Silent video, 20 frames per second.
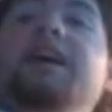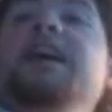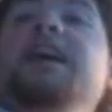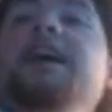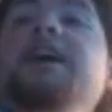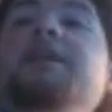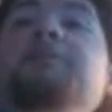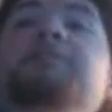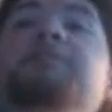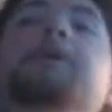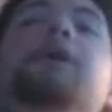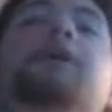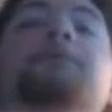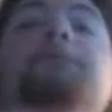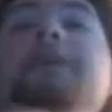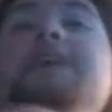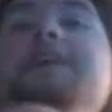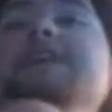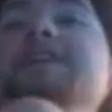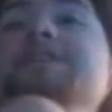and where
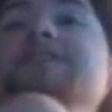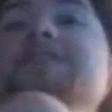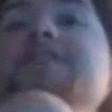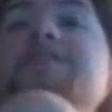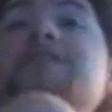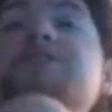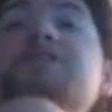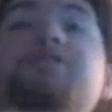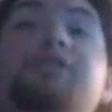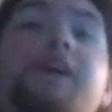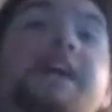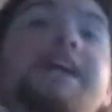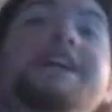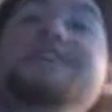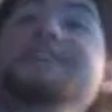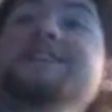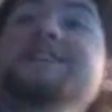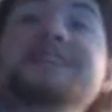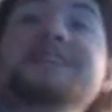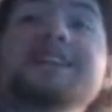we get these
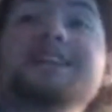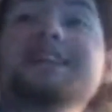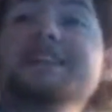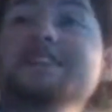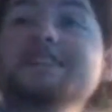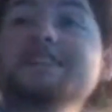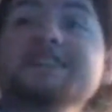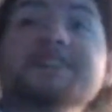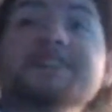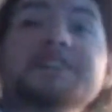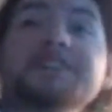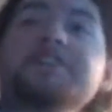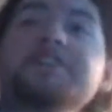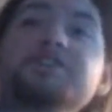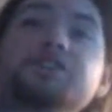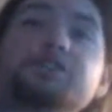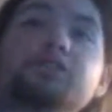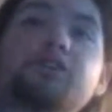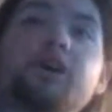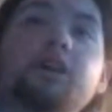crazy things to
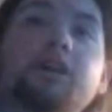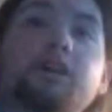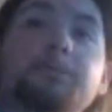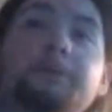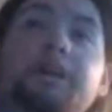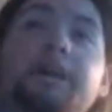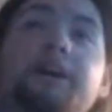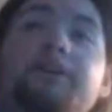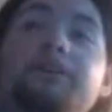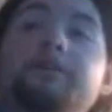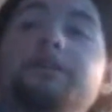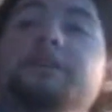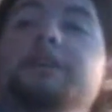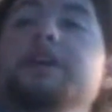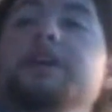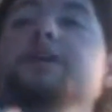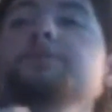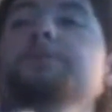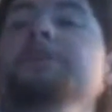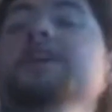teach you all about.
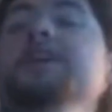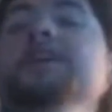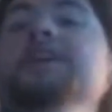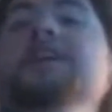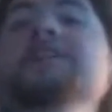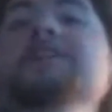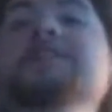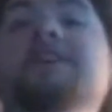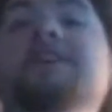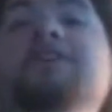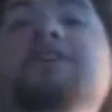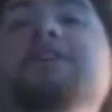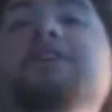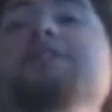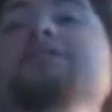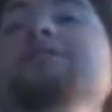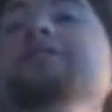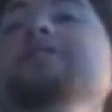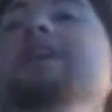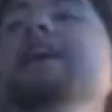Because I tell
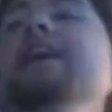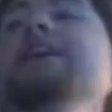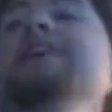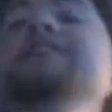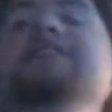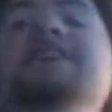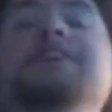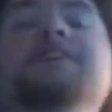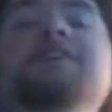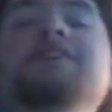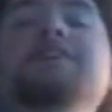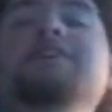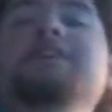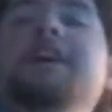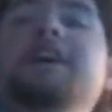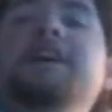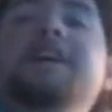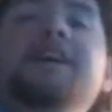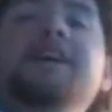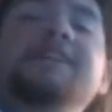you, and
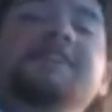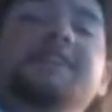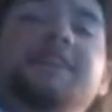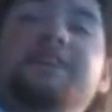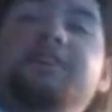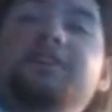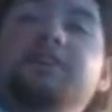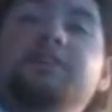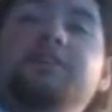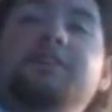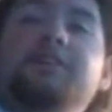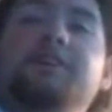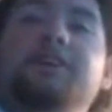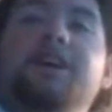I tell you.